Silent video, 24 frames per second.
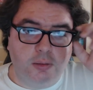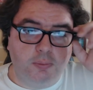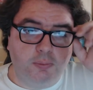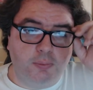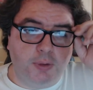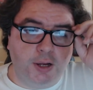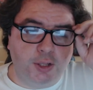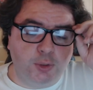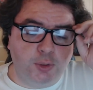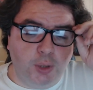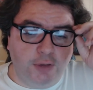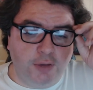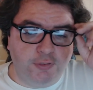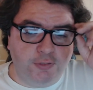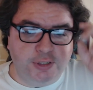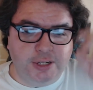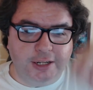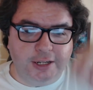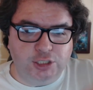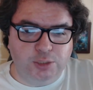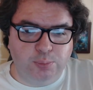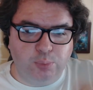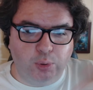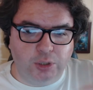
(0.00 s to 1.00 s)
by the way, if you're
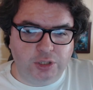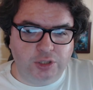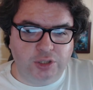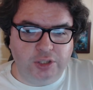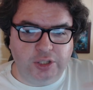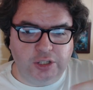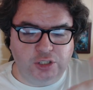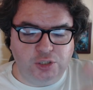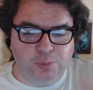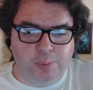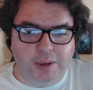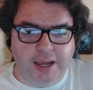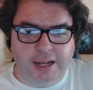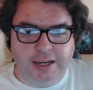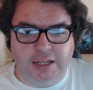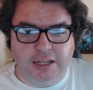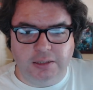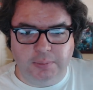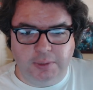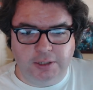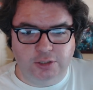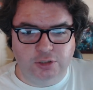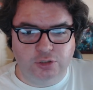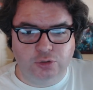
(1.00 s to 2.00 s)
not supporting the Japan
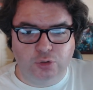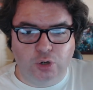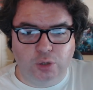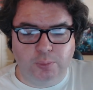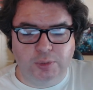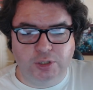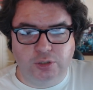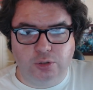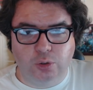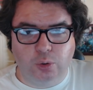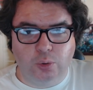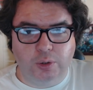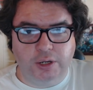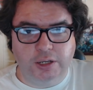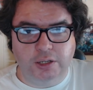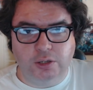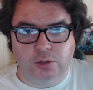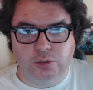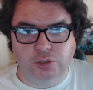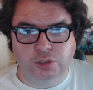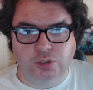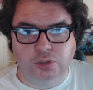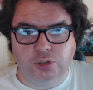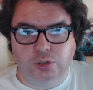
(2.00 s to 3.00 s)
Animators Dormitory,
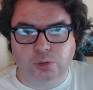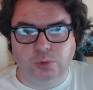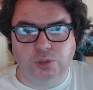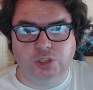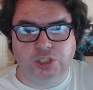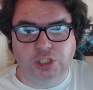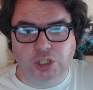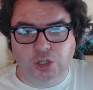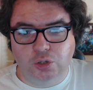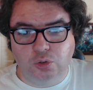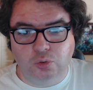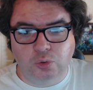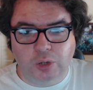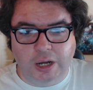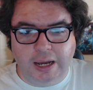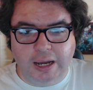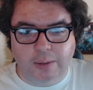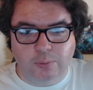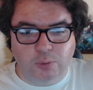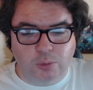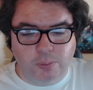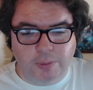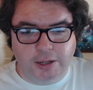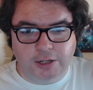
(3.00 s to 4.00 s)
you should do so.
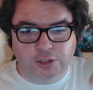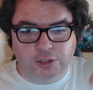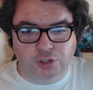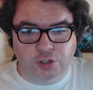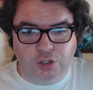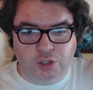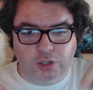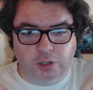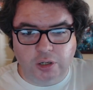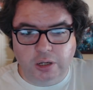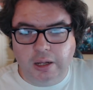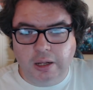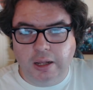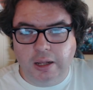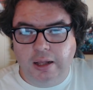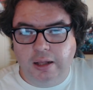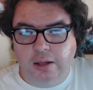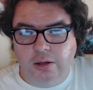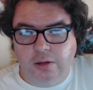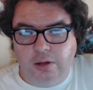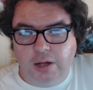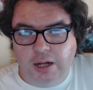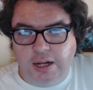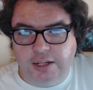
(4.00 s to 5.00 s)
I will make sure
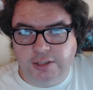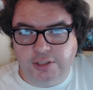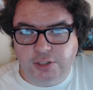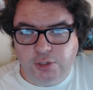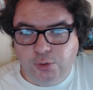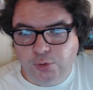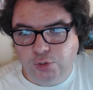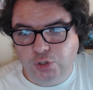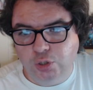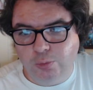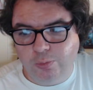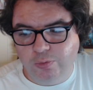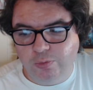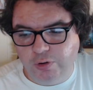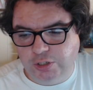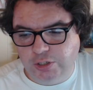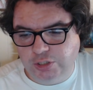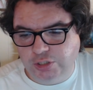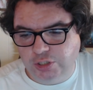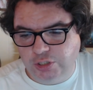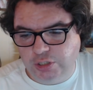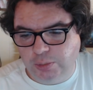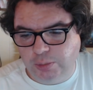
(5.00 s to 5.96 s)
on the YouTube version